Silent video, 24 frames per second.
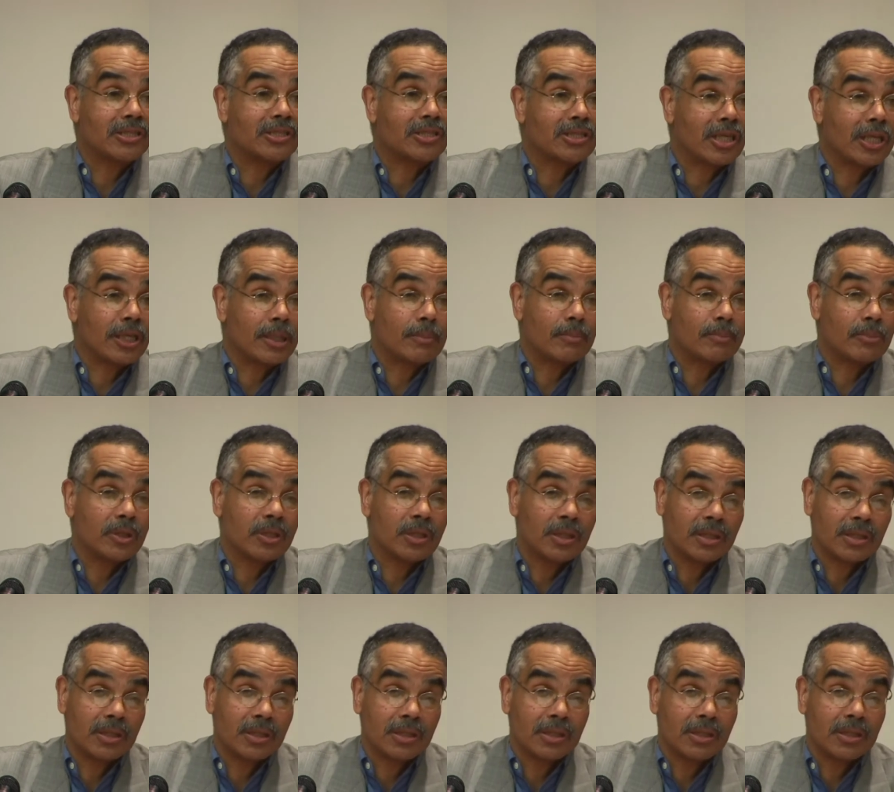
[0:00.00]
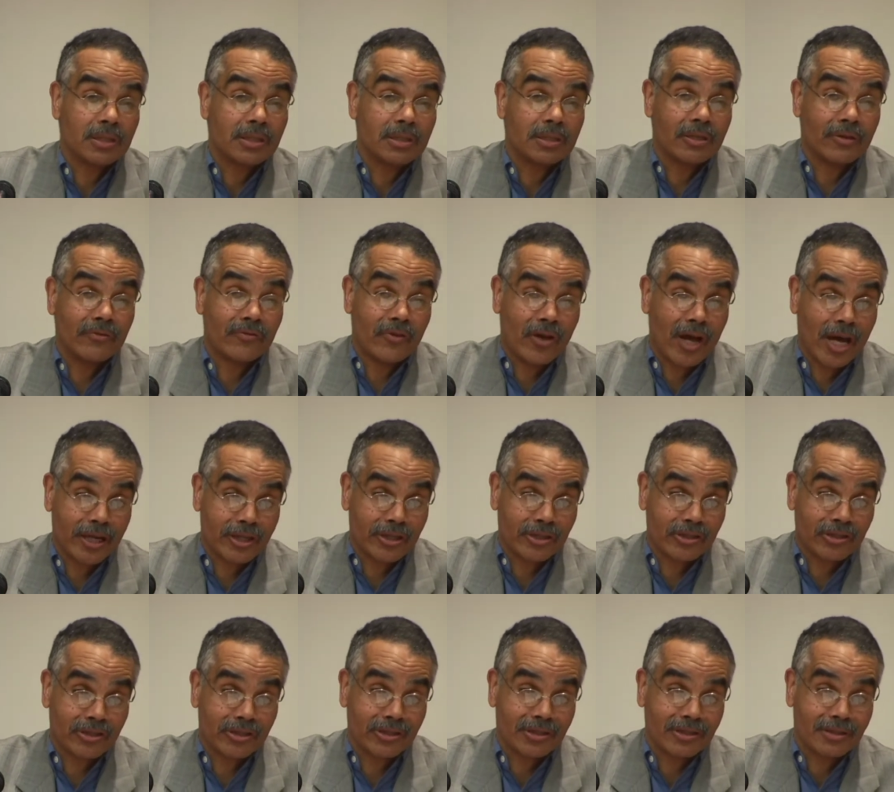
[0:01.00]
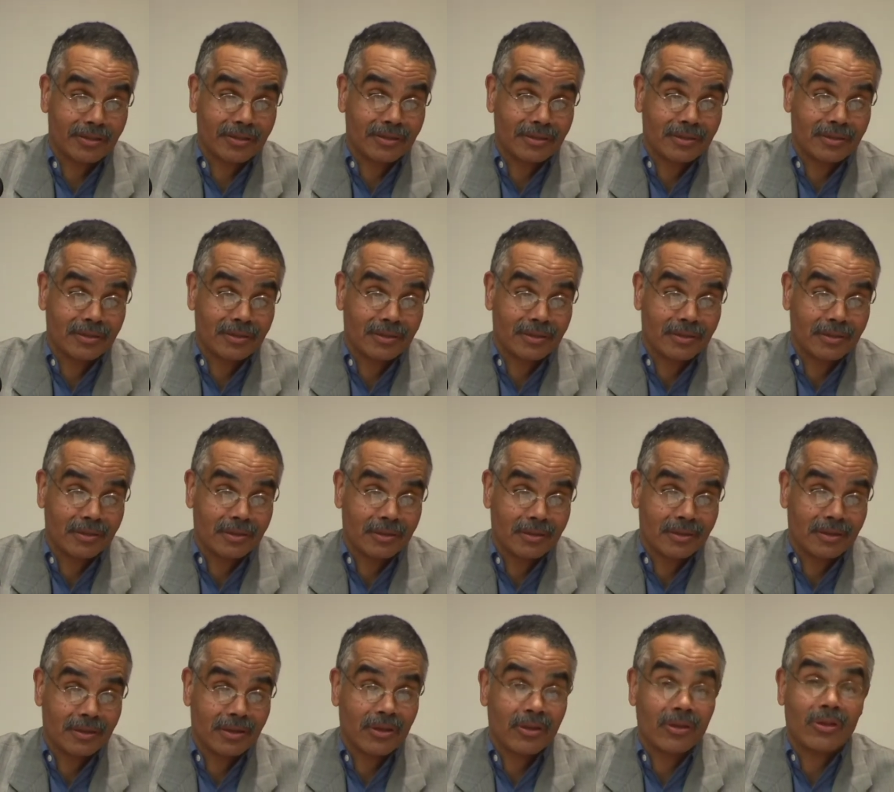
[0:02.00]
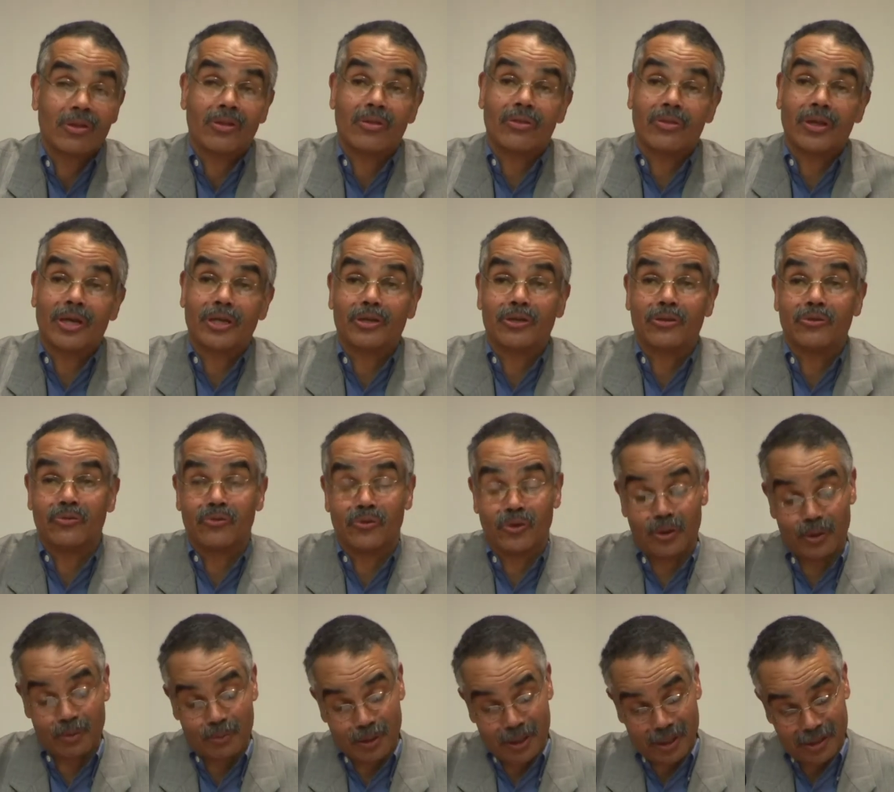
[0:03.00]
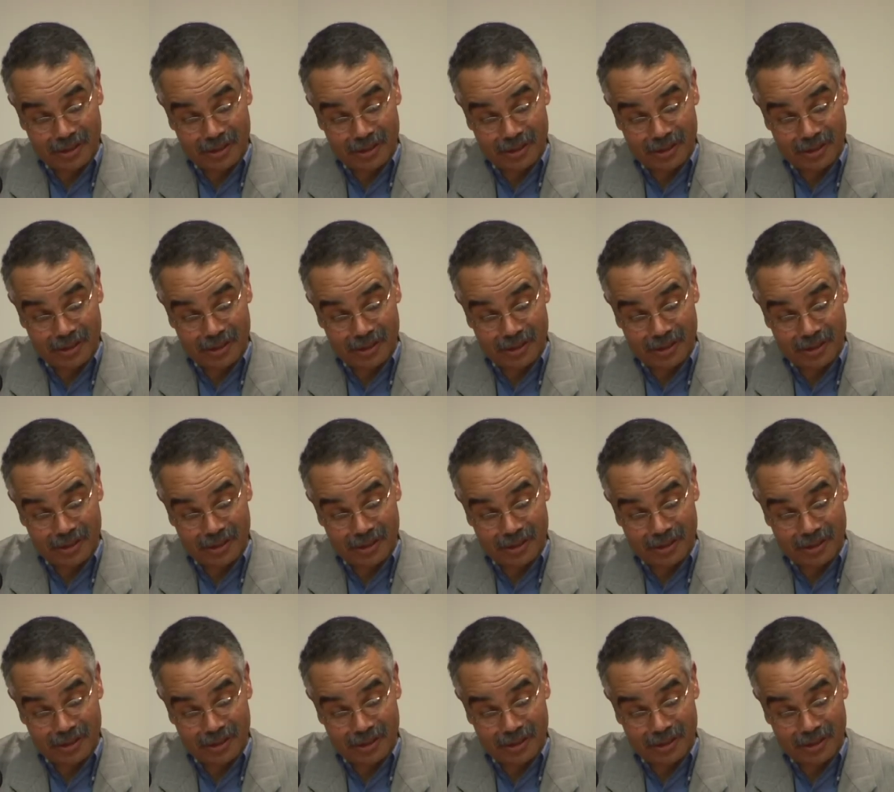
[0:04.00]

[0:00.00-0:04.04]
seemed to vanish. Thank you very much.